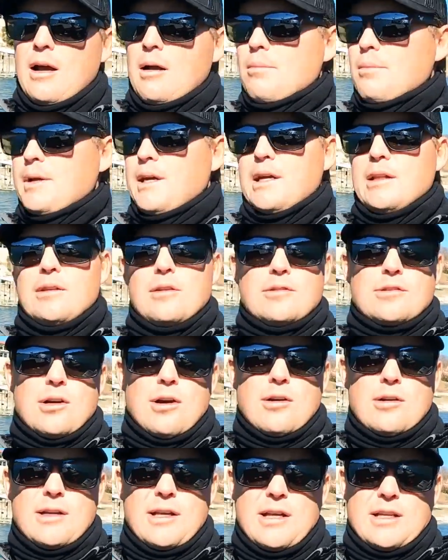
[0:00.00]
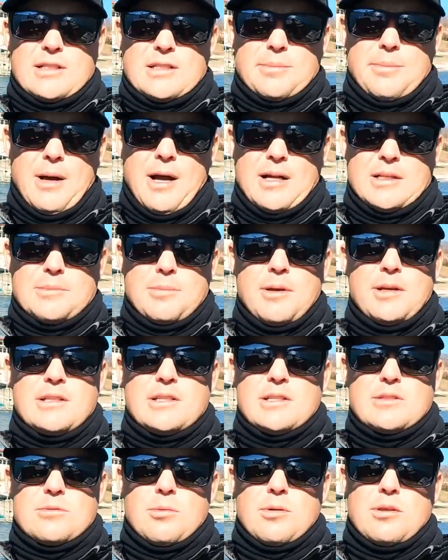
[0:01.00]
But getting those hard to get spots,
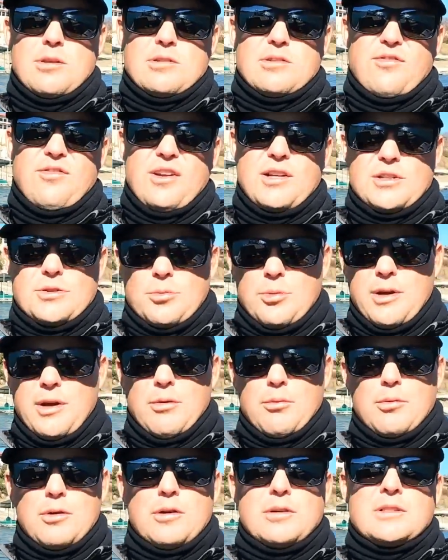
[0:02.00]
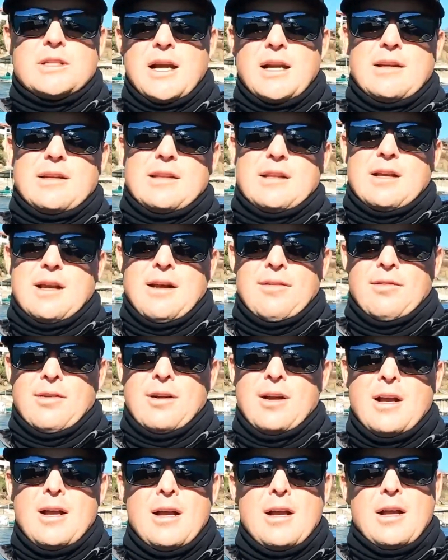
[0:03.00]
places where those fish will get real tight to the cover,
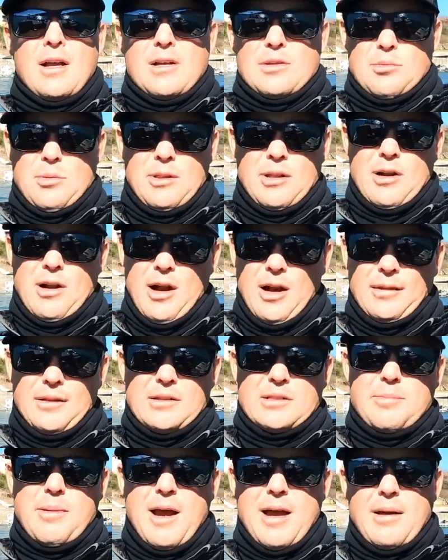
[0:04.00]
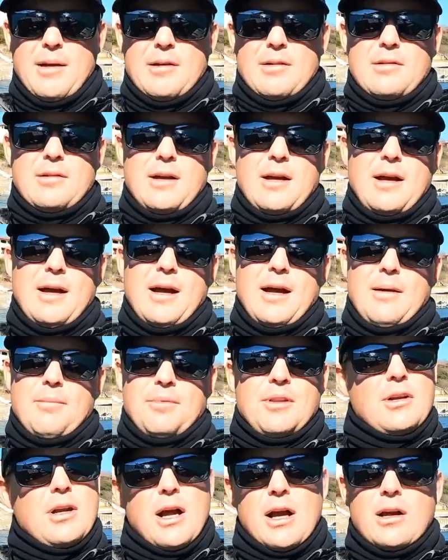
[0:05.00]
because when they're on this pattern,
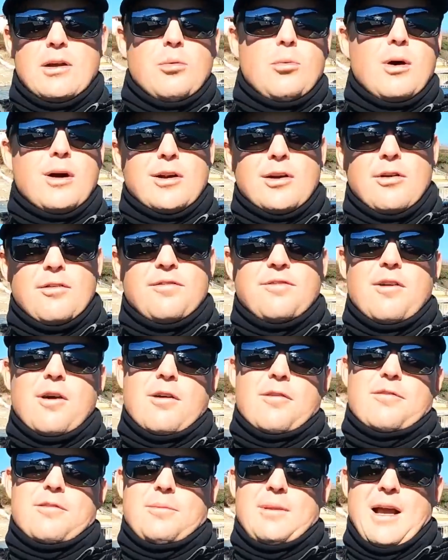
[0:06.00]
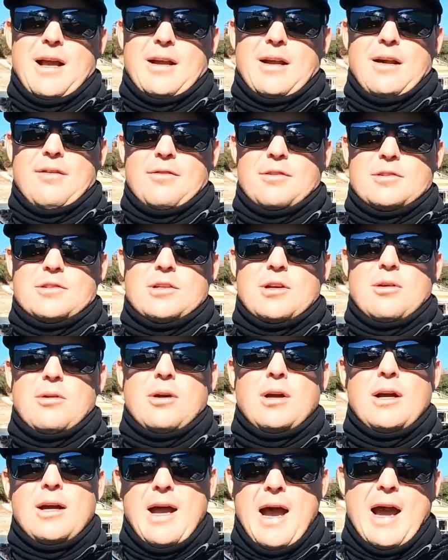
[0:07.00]
they're not going to want to go far from that cover.
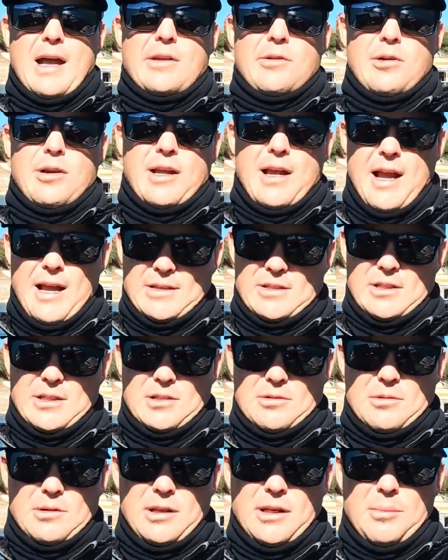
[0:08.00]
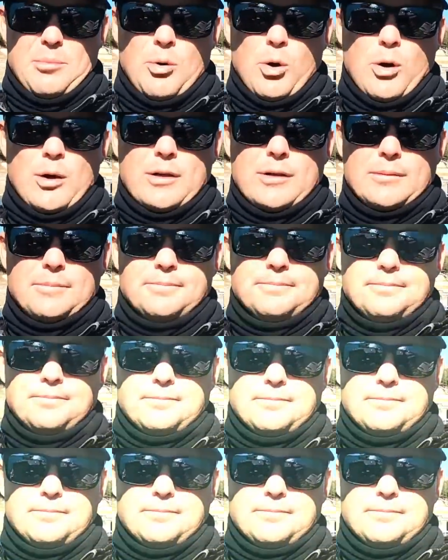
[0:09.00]
So accurate casting is really important.